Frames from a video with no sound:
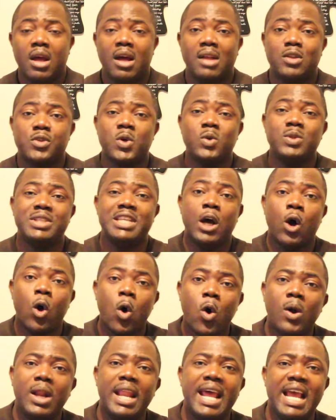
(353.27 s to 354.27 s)
So the
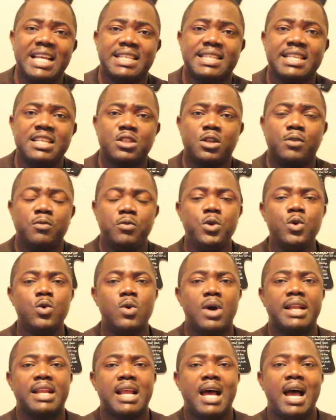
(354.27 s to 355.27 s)
whole essence of
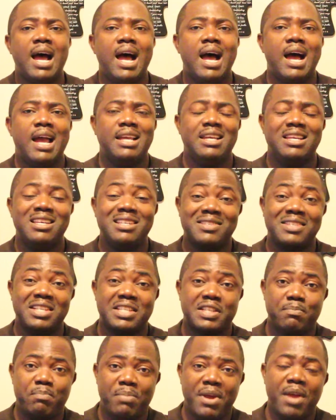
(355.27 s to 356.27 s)
you and I is the
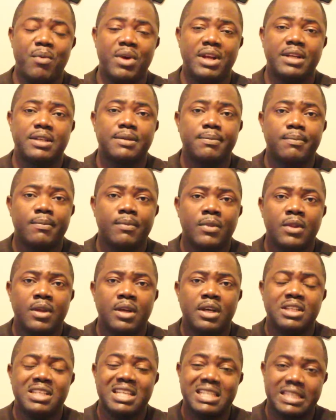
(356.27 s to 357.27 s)
spirit.
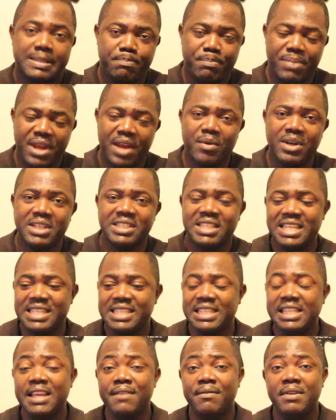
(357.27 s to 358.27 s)
The spirit
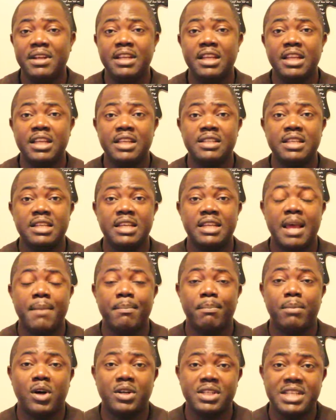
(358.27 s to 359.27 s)
is living, it, it
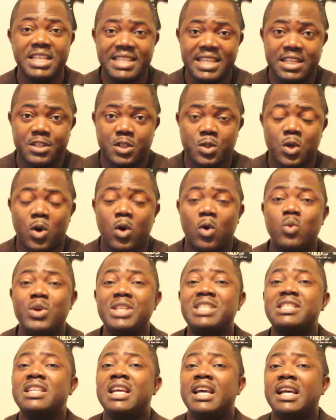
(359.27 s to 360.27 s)
embodies a soul
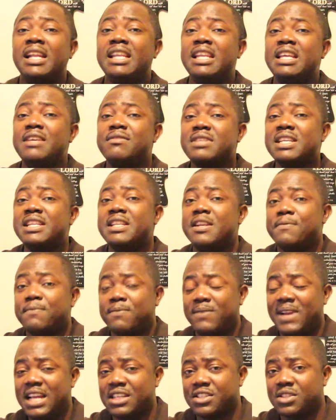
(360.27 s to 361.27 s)
which lives in the
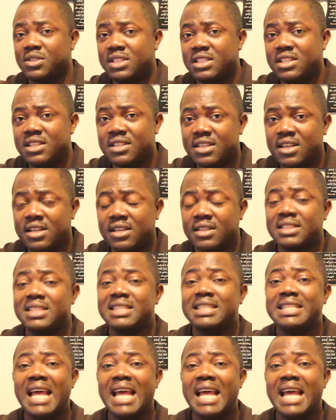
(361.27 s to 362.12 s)
flesh on this earth.